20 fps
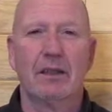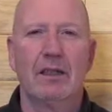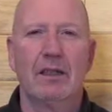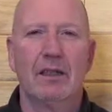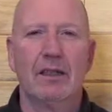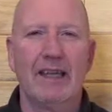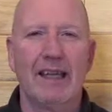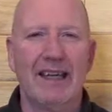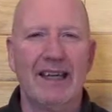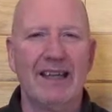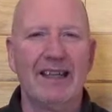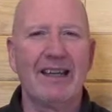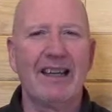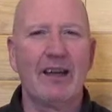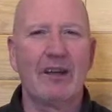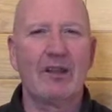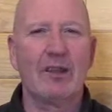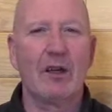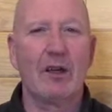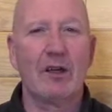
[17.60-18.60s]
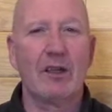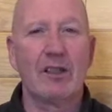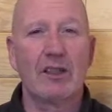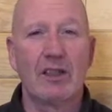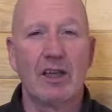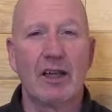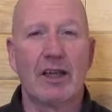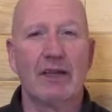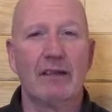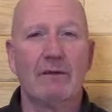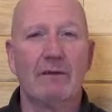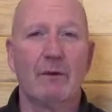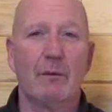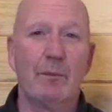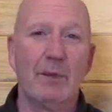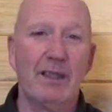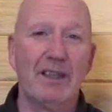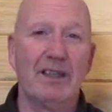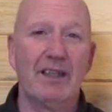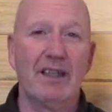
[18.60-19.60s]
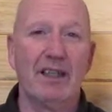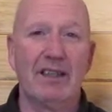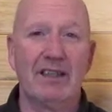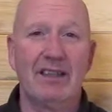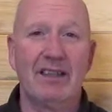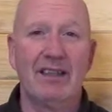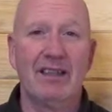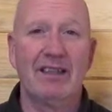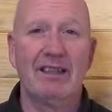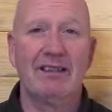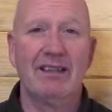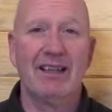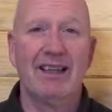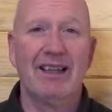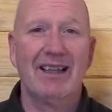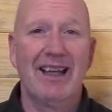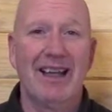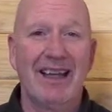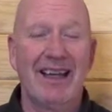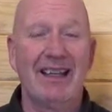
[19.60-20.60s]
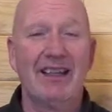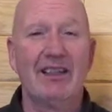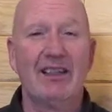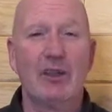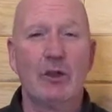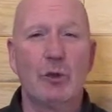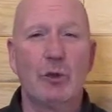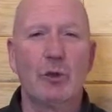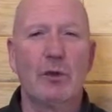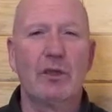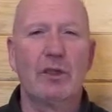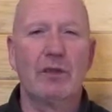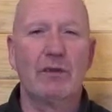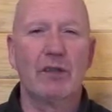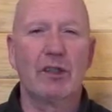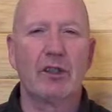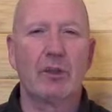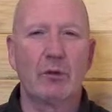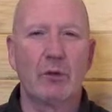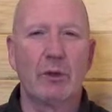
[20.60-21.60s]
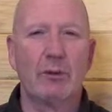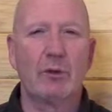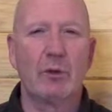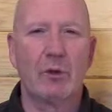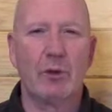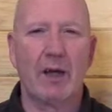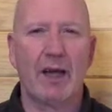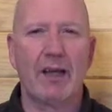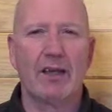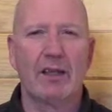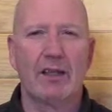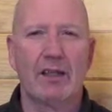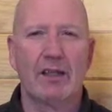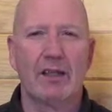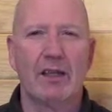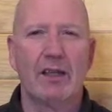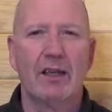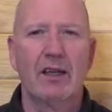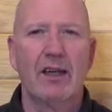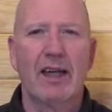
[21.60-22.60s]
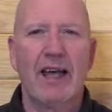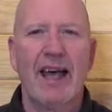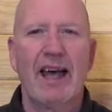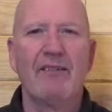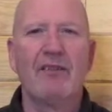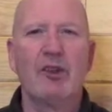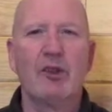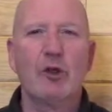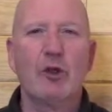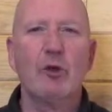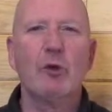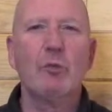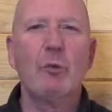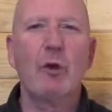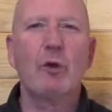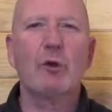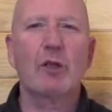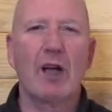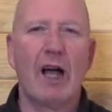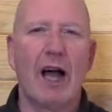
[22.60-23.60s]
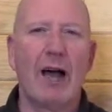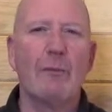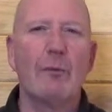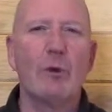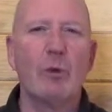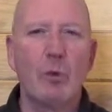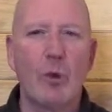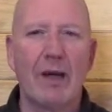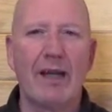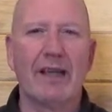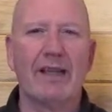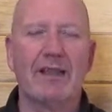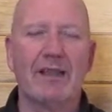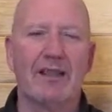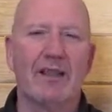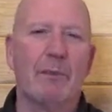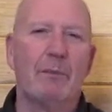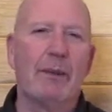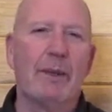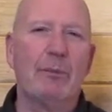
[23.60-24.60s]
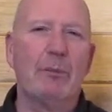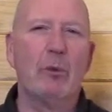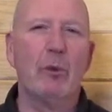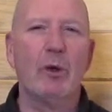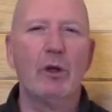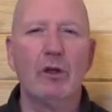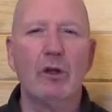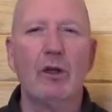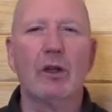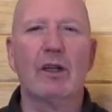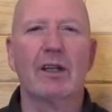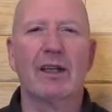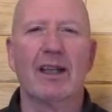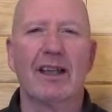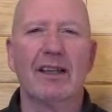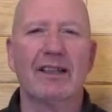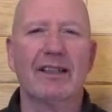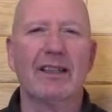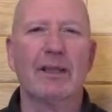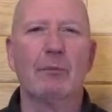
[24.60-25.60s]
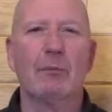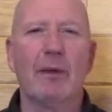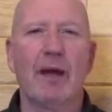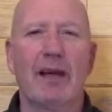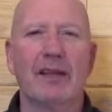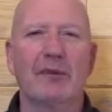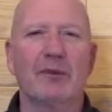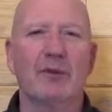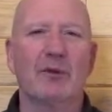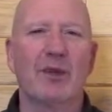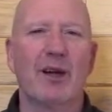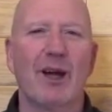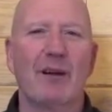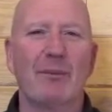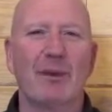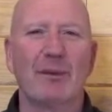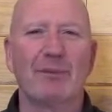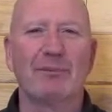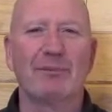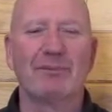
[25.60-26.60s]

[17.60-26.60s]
The handouts on our site for PTSD and disorders of extreme stress have the two most common ways that people will look at the impact of trauma.